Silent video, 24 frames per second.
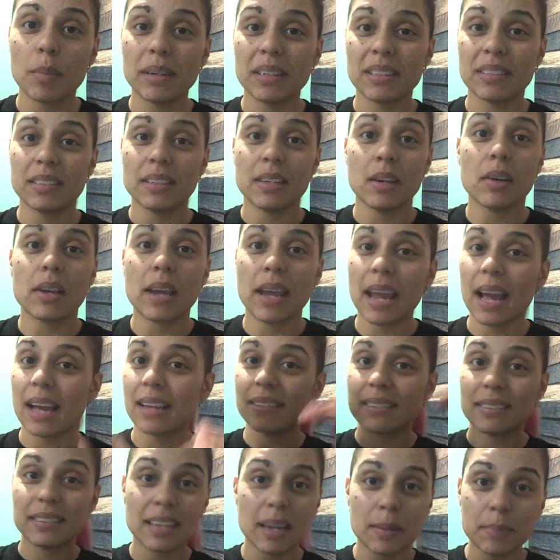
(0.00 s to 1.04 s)
me to see, okay? I
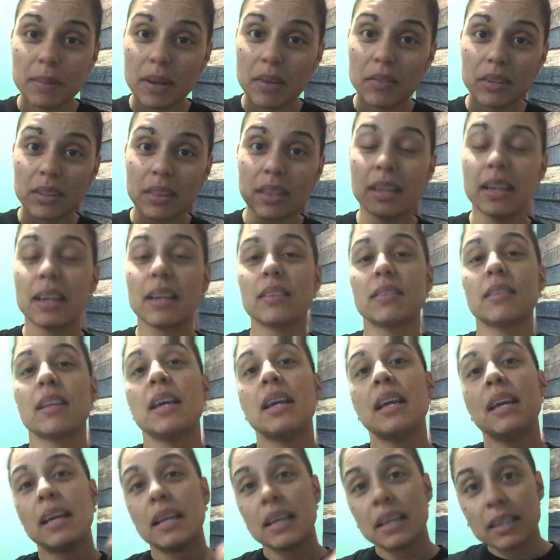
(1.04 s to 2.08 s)
skipped everything else.
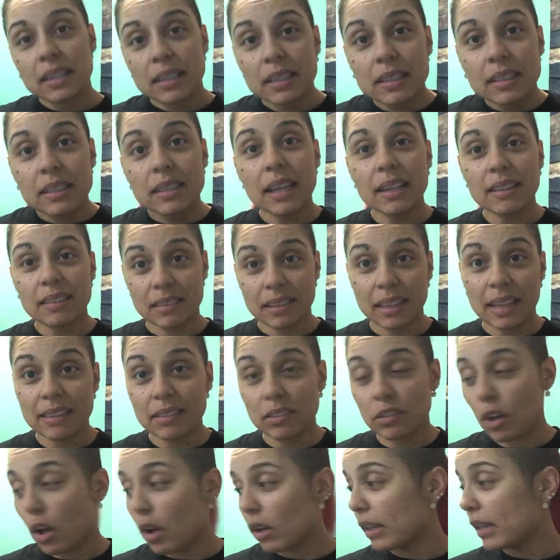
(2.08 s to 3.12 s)
Let's
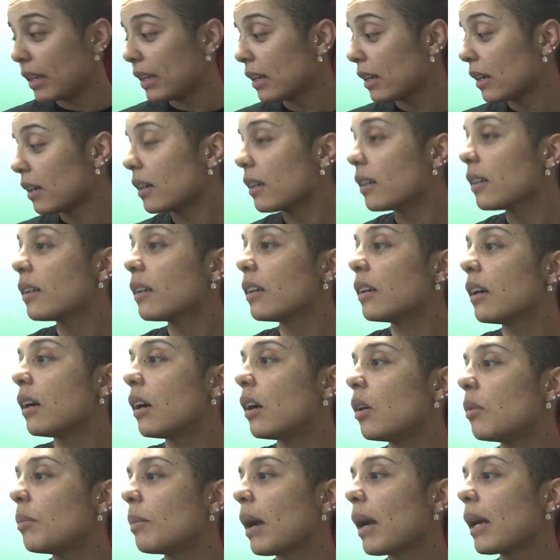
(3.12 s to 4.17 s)
talk here.
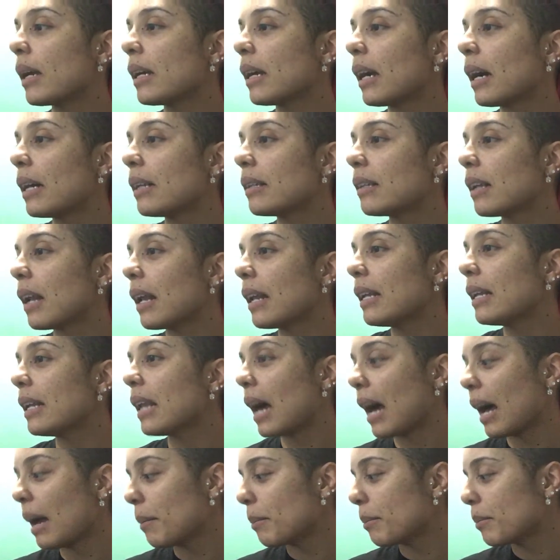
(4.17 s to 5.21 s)
Oh my God, did I
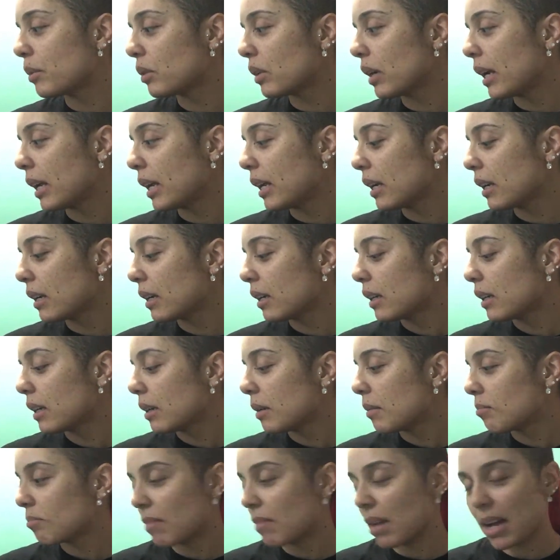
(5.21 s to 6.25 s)
not bring
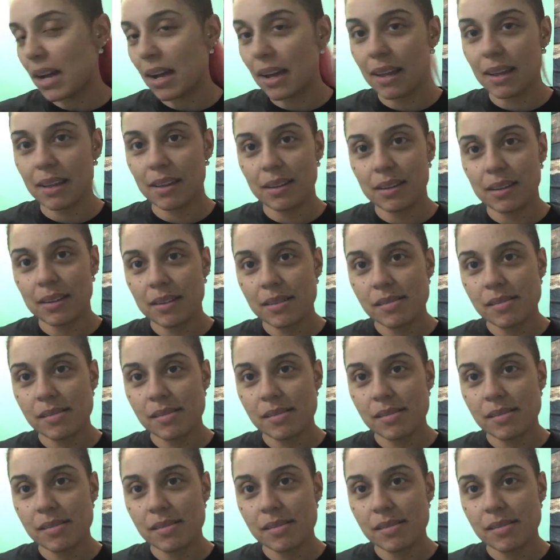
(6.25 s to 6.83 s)
my